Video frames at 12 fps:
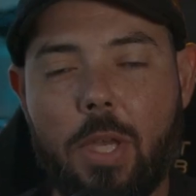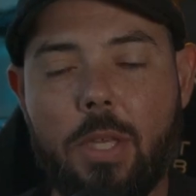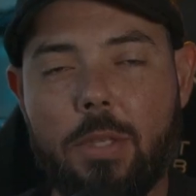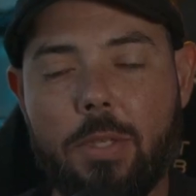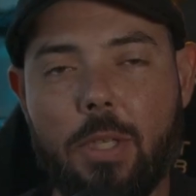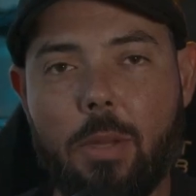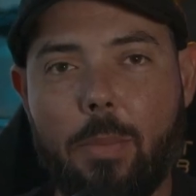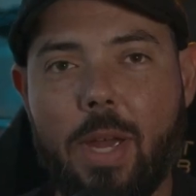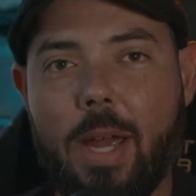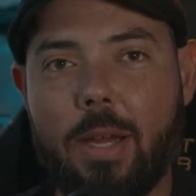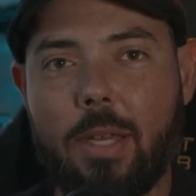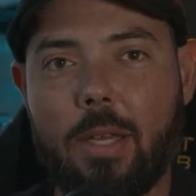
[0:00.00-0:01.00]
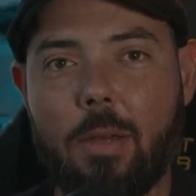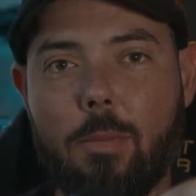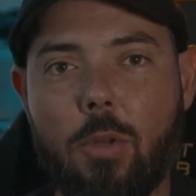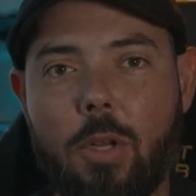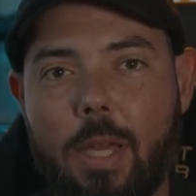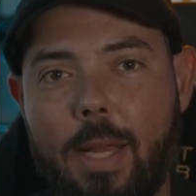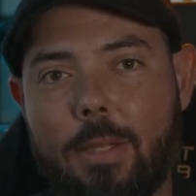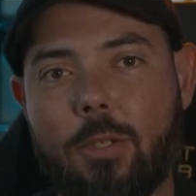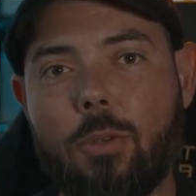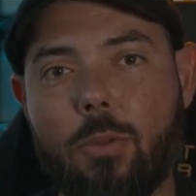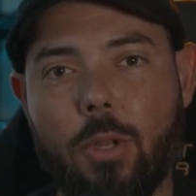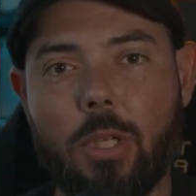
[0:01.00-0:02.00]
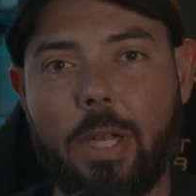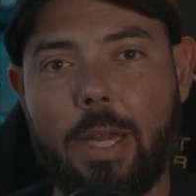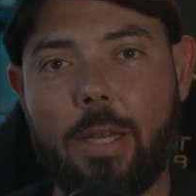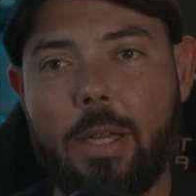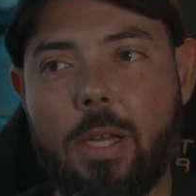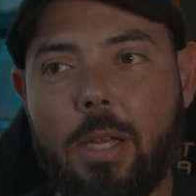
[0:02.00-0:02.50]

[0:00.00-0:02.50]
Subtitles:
pins in the back, it communicates to the light.